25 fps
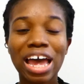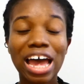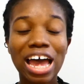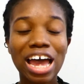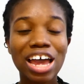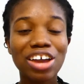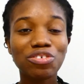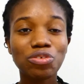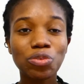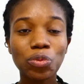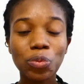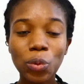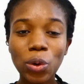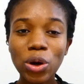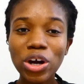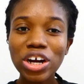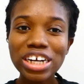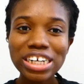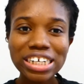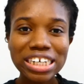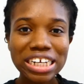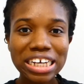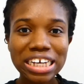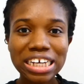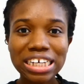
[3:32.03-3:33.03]
I've
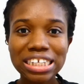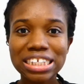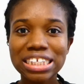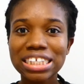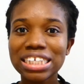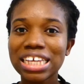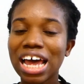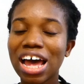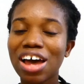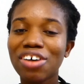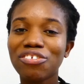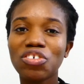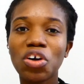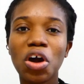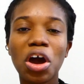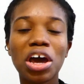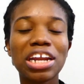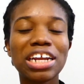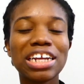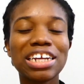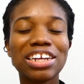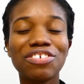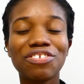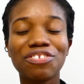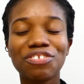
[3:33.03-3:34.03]
worn it, I've
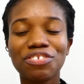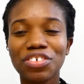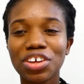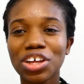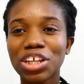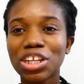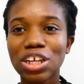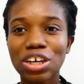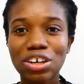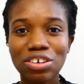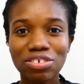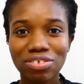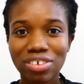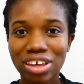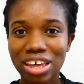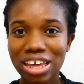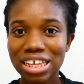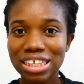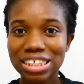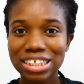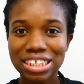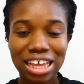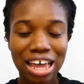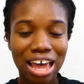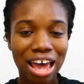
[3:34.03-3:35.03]
gotten a feel of
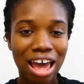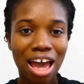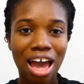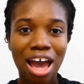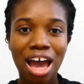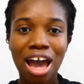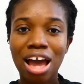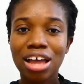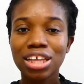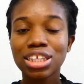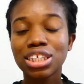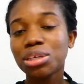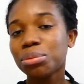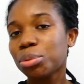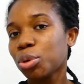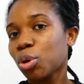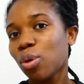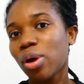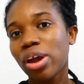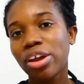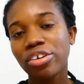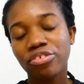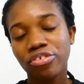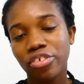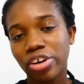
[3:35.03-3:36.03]
it. To be
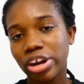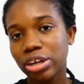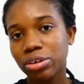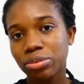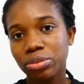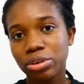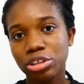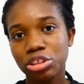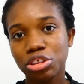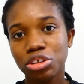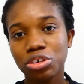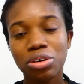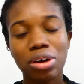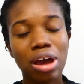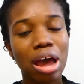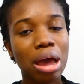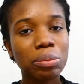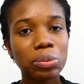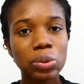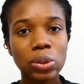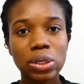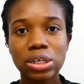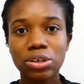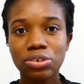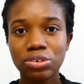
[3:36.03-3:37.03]
quite frank with you,
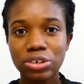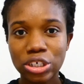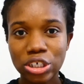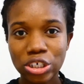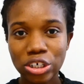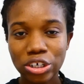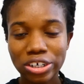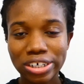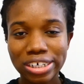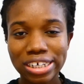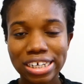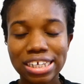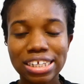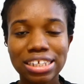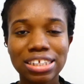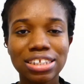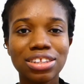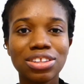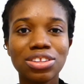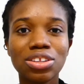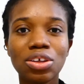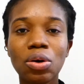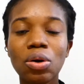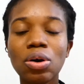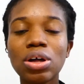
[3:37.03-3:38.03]
I'm gonna return it.
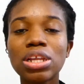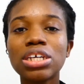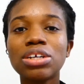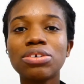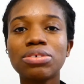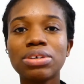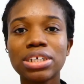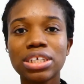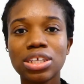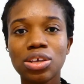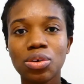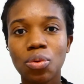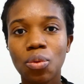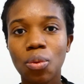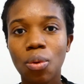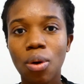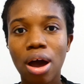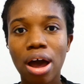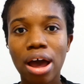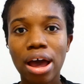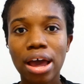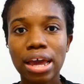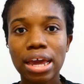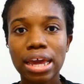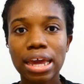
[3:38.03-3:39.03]
The only reason
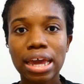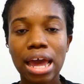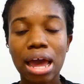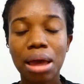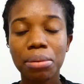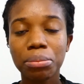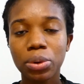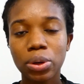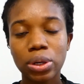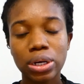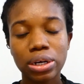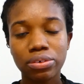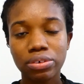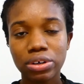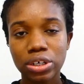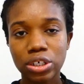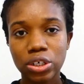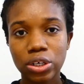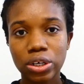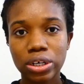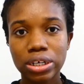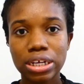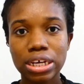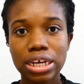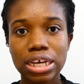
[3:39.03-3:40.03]
why I'm gonna
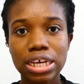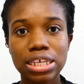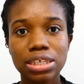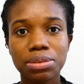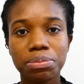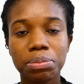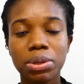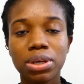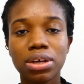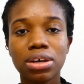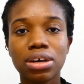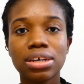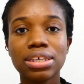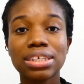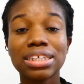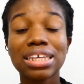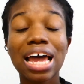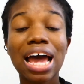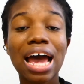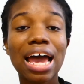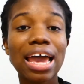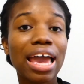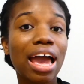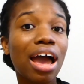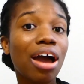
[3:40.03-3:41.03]
return it is because
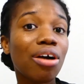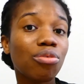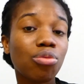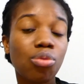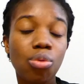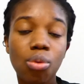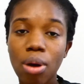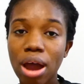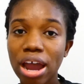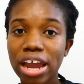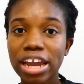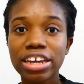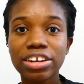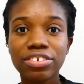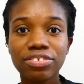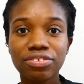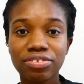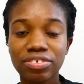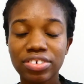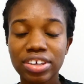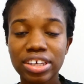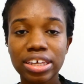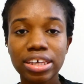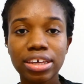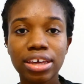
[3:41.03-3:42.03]
I have wide
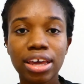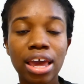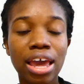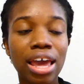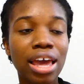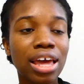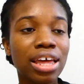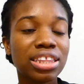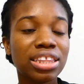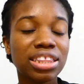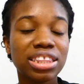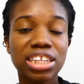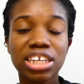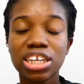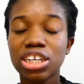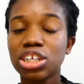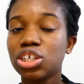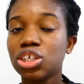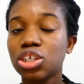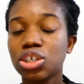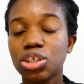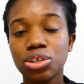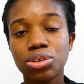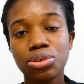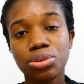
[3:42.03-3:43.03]
feet. This
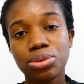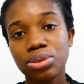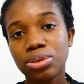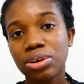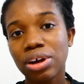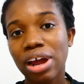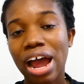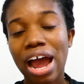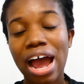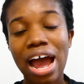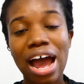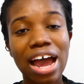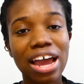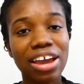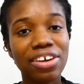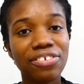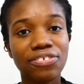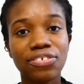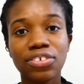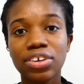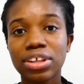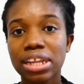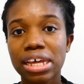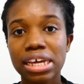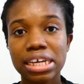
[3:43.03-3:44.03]
shoe, I
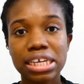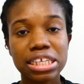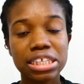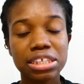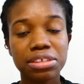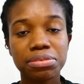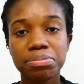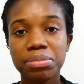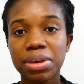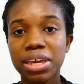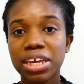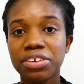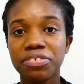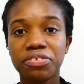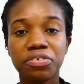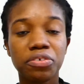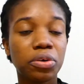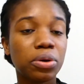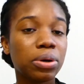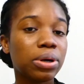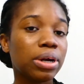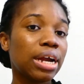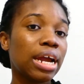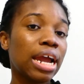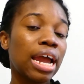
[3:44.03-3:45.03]
feel like it's made
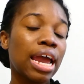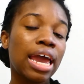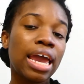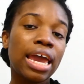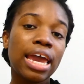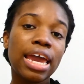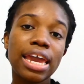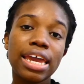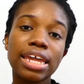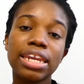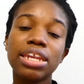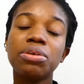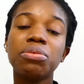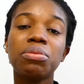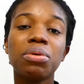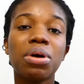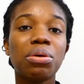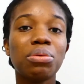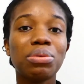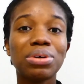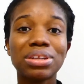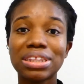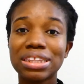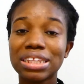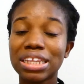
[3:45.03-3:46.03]
for
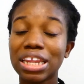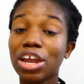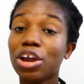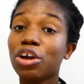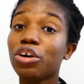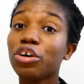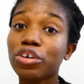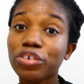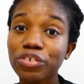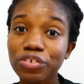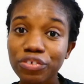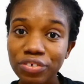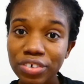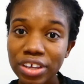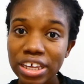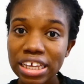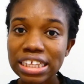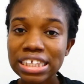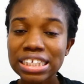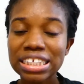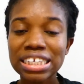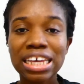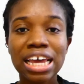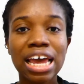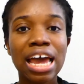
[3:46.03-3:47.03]
anyone with narrow
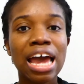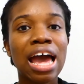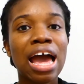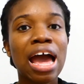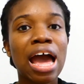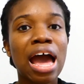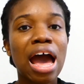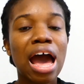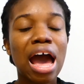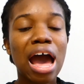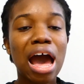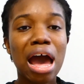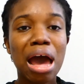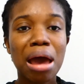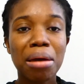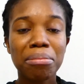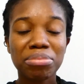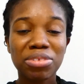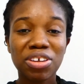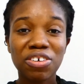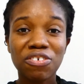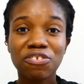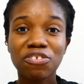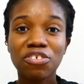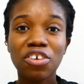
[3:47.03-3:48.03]
feet.
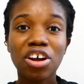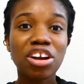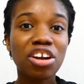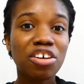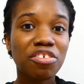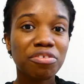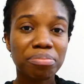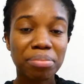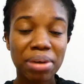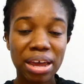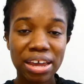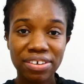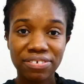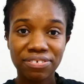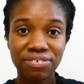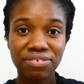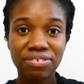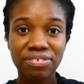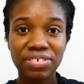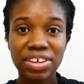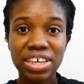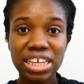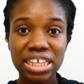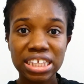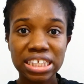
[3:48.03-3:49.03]
The front of my
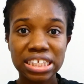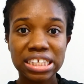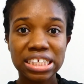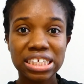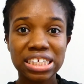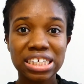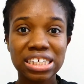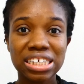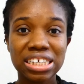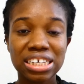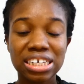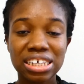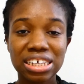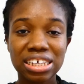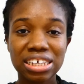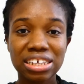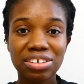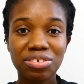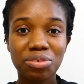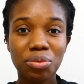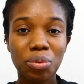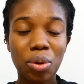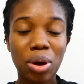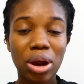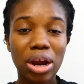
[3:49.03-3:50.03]
feet,
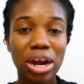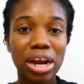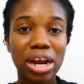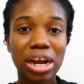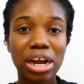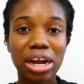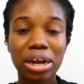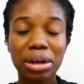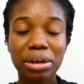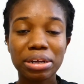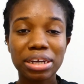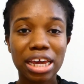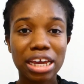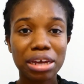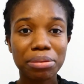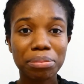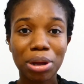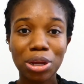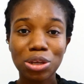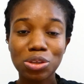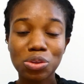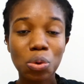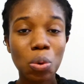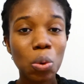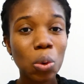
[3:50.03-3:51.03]
where like
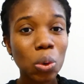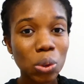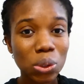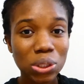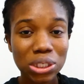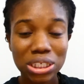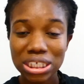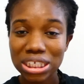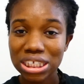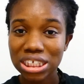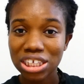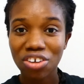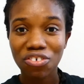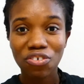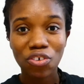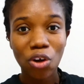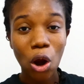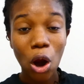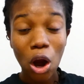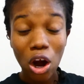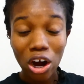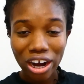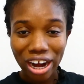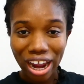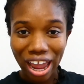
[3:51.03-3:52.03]
my toes and stuff
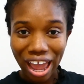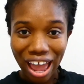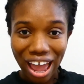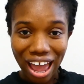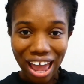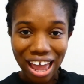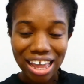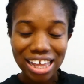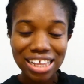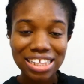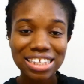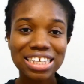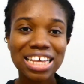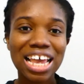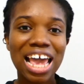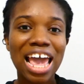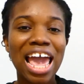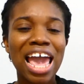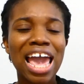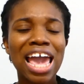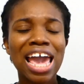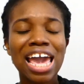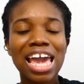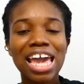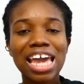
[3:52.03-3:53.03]
are at,
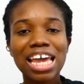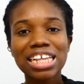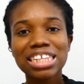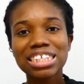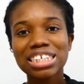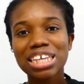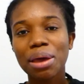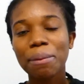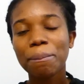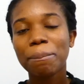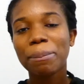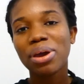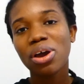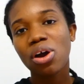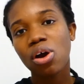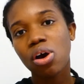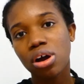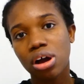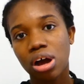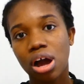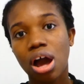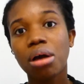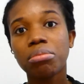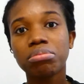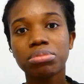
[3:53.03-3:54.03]
it's a bit
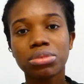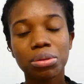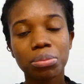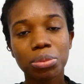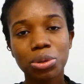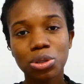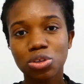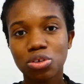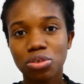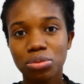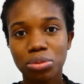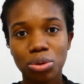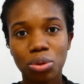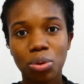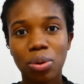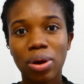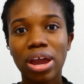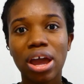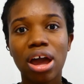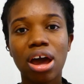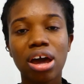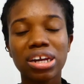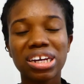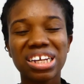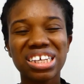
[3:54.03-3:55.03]
uncomfortable, to be
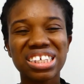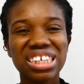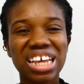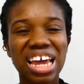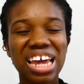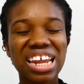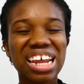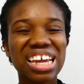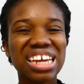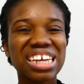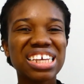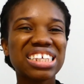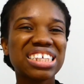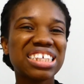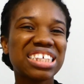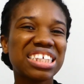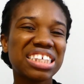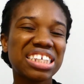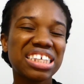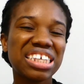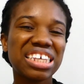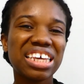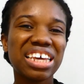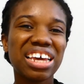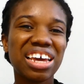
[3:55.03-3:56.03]
quite honest. And I can
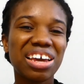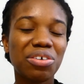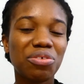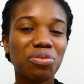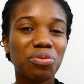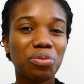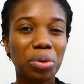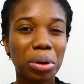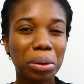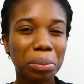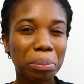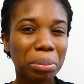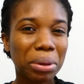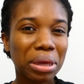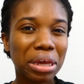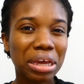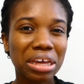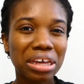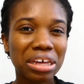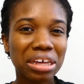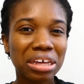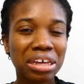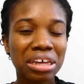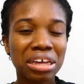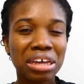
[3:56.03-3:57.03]
see it
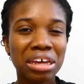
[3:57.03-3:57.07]
ripping.